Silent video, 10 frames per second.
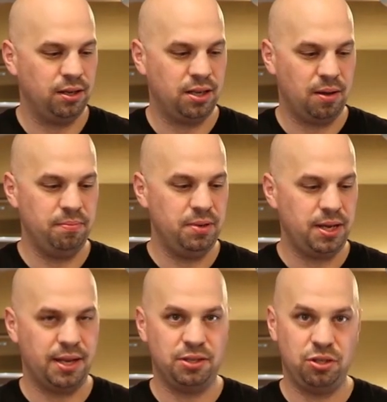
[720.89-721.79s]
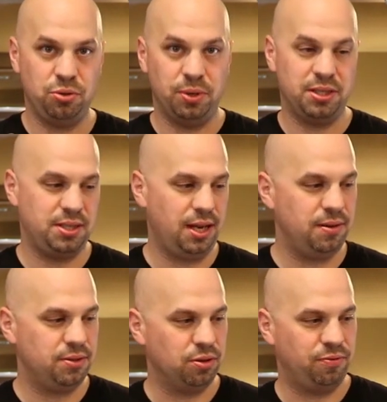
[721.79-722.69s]
come as two in a
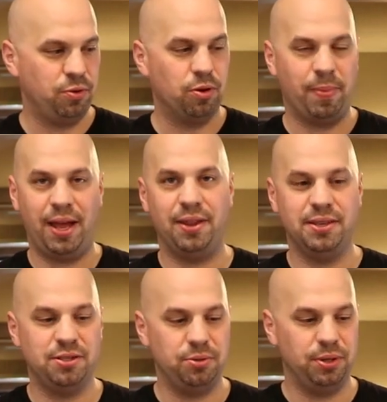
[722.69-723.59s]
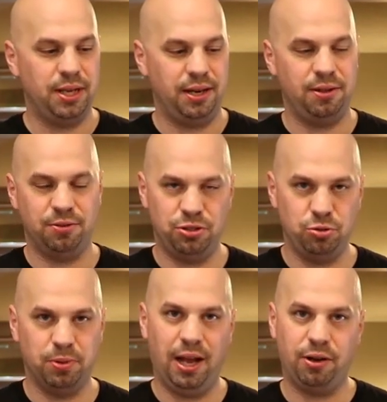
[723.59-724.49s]
set. So if you were to buy this, you would get either
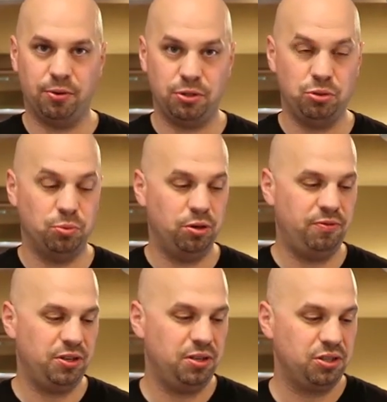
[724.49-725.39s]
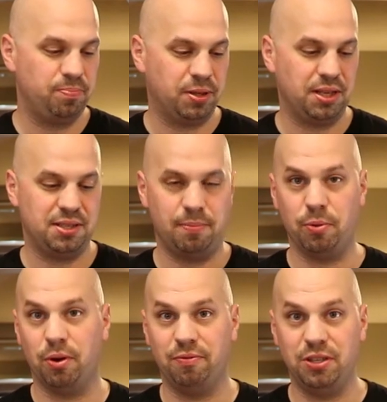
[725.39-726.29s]
two black or two wood finish, but they sent me
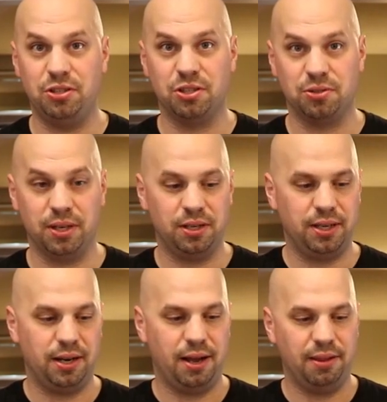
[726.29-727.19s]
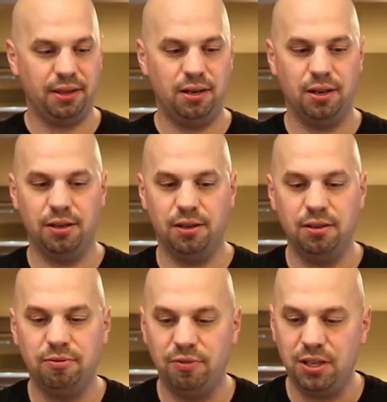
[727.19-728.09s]
one of each just so I could kind of highlight it on the
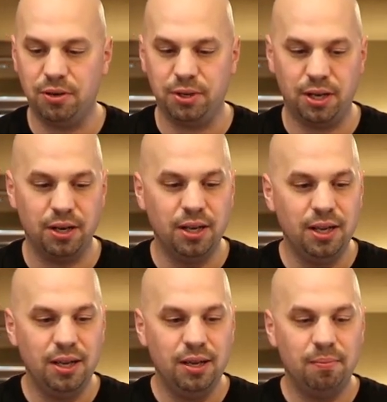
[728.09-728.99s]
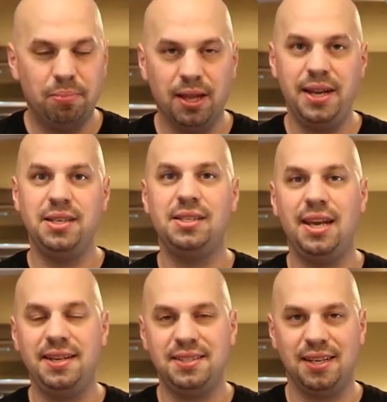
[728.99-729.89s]
video here. Blind
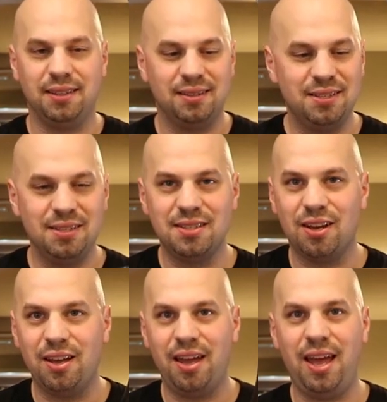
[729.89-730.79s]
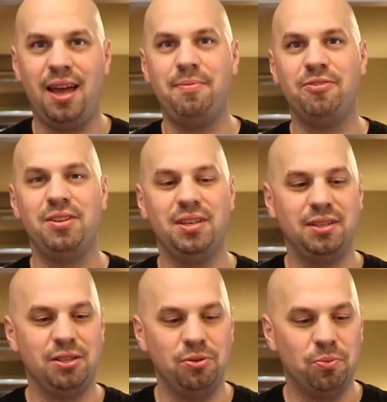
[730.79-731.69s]
tasting. This is everything
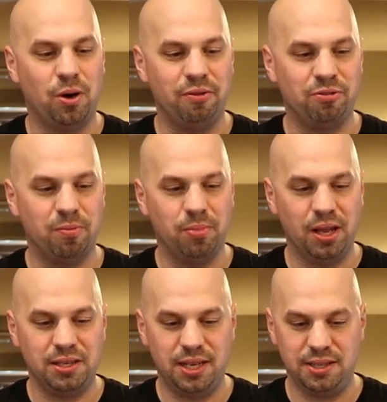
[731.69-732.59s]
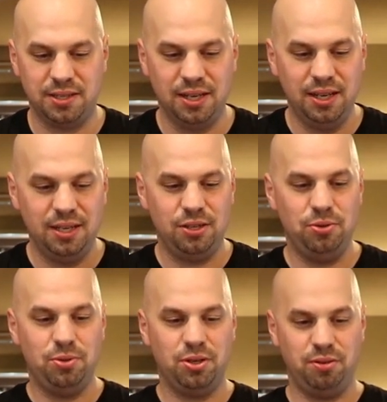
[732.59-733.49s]
that you want for a blind taste.
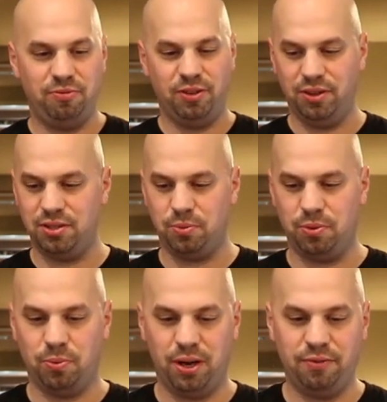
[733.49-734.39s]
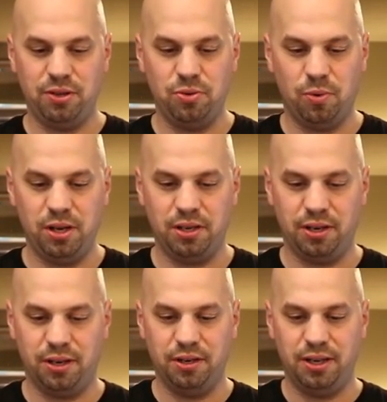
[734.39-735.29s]
You could fill this with whatever you want in
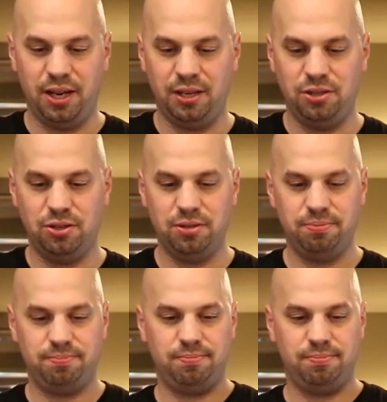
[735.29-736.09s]
here and you're,